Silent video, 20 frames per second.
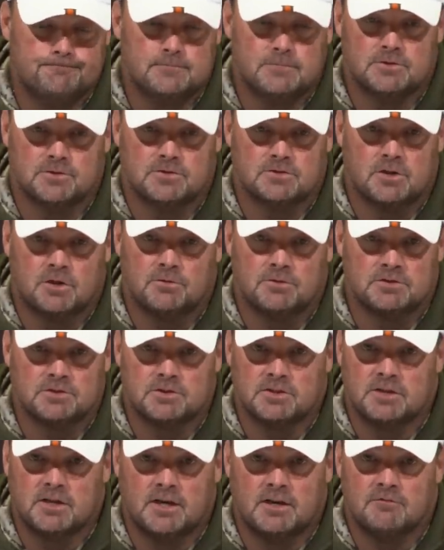So it's always
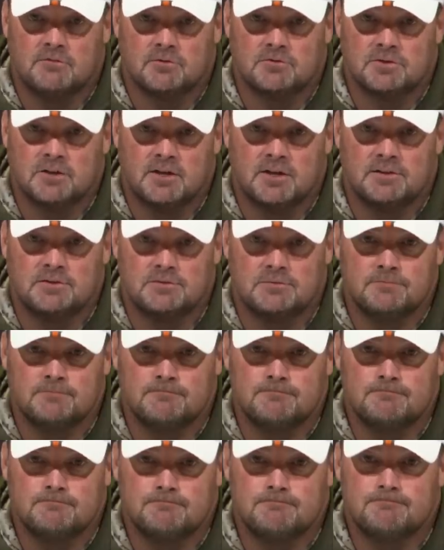good to have those guys.
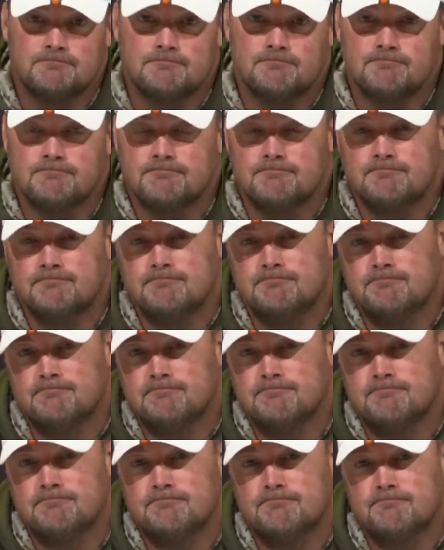Does his skill set allow
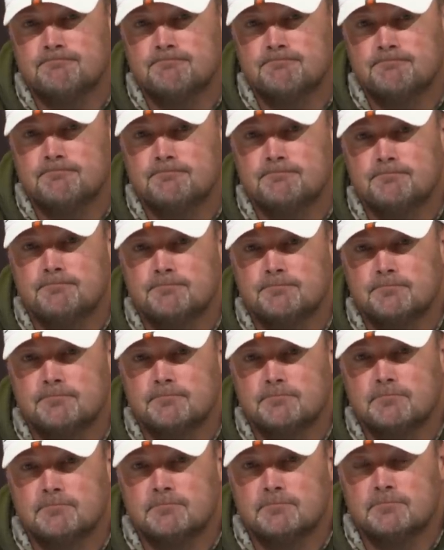him to play with
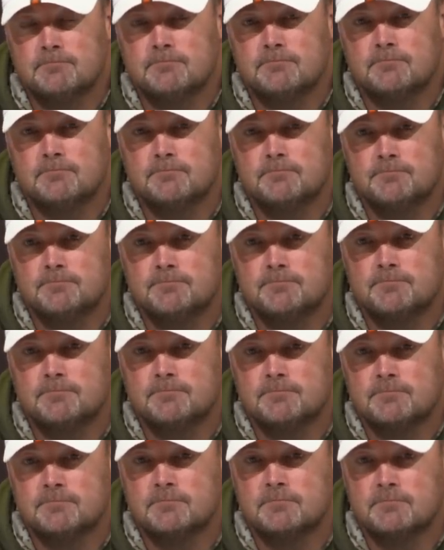Chubb at times
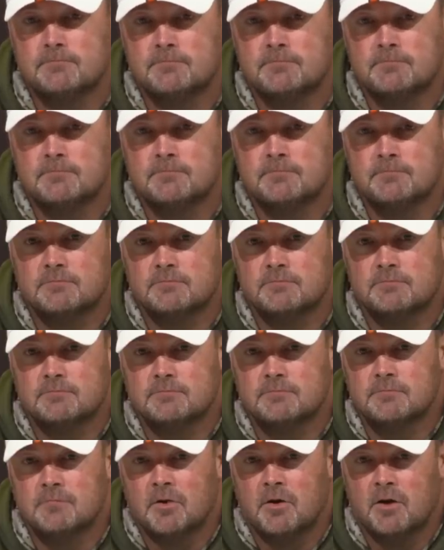if you wanted to go two
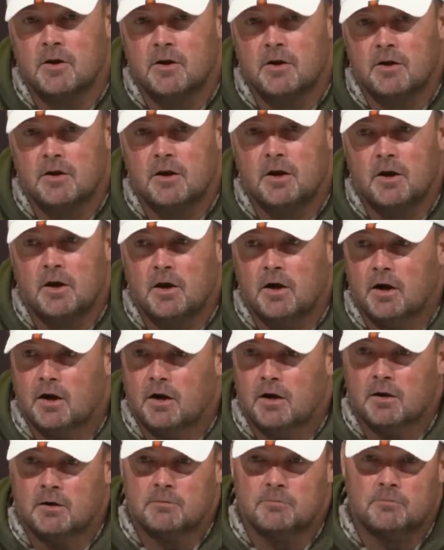back?
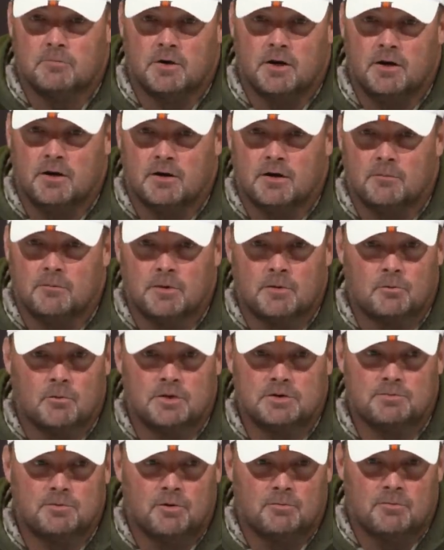Yeah, I mean,
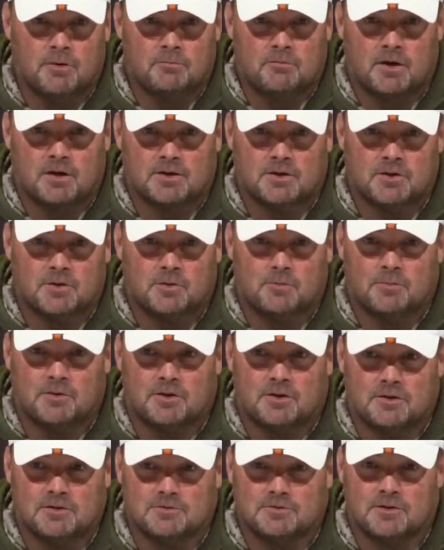Wishbone may make another
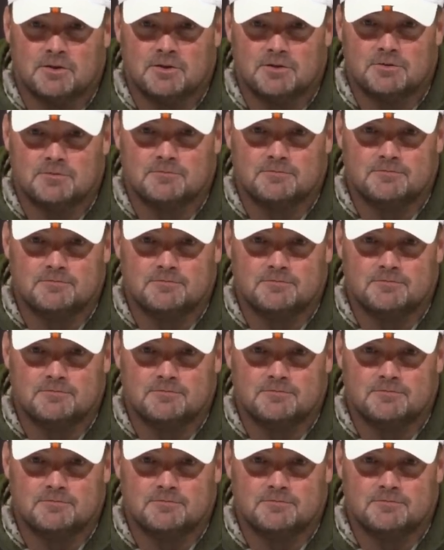appearance, right?